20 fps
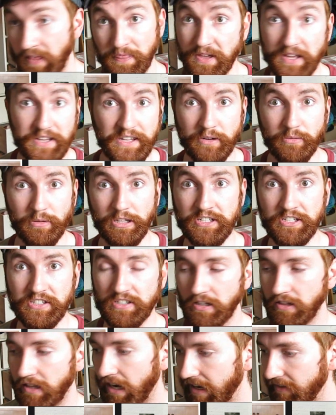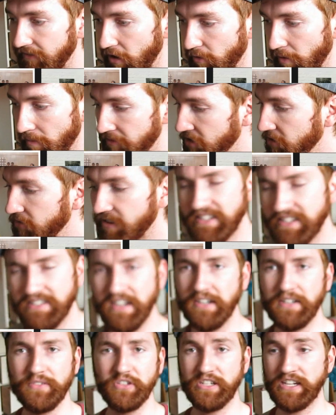then they released a live album too. That's
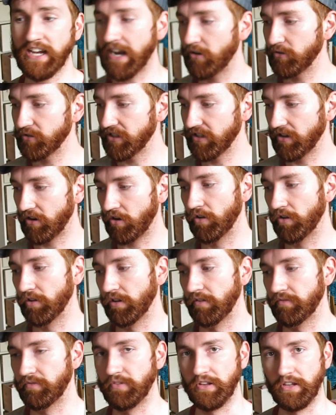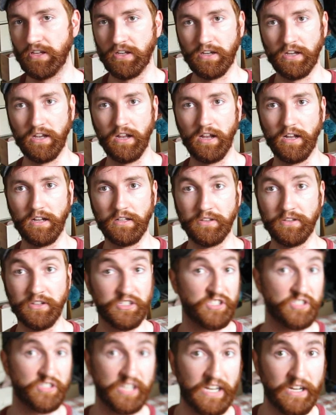not even counting all of the
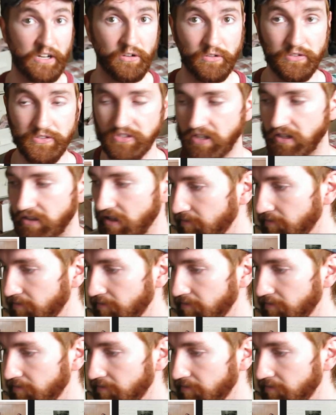singles that they